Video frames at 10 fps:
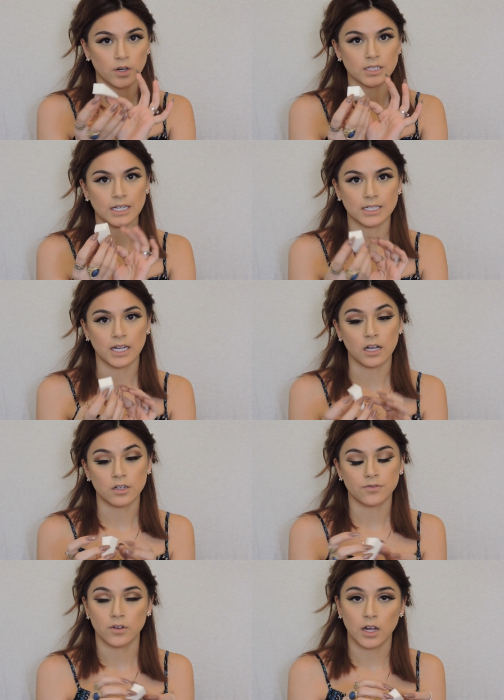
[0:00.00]
It's like
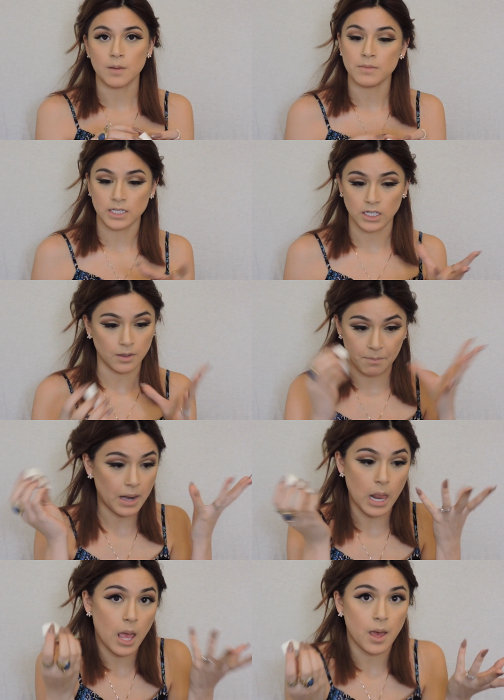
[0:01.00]
$1 for a
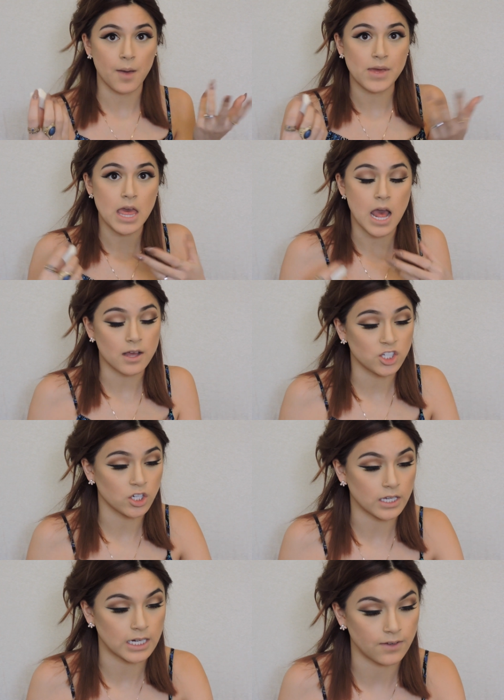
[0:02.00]

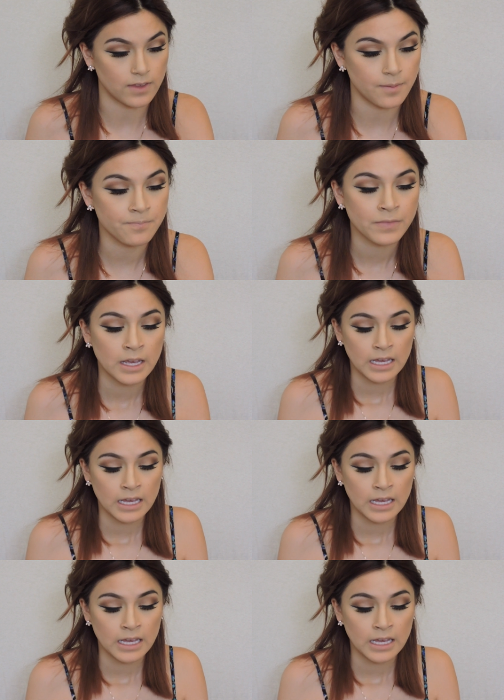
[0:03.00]
jillion of them.